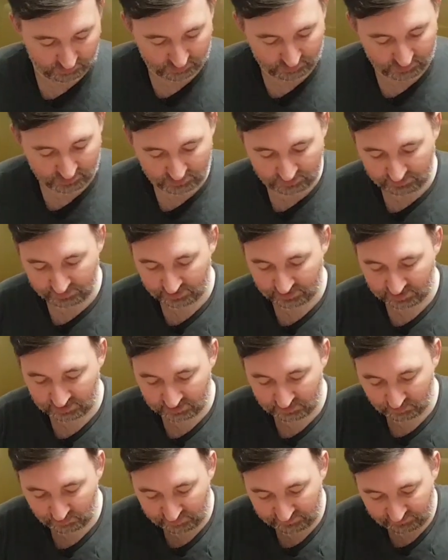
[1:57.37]
And
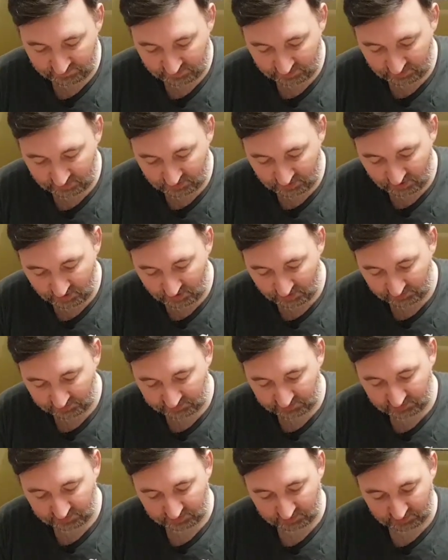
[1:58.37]
then we've
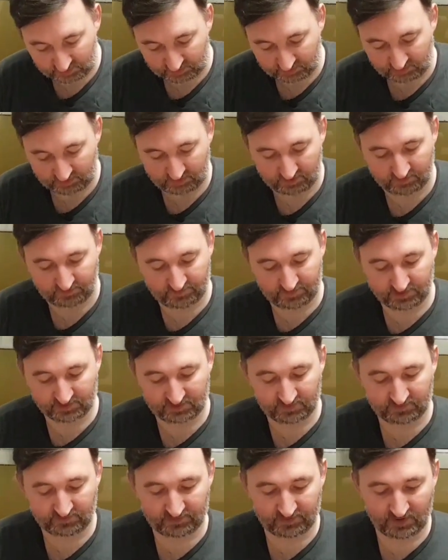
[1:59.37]
got a
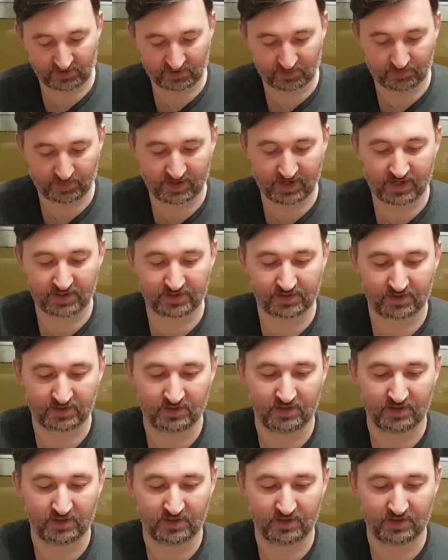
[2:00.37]
filter floss pad.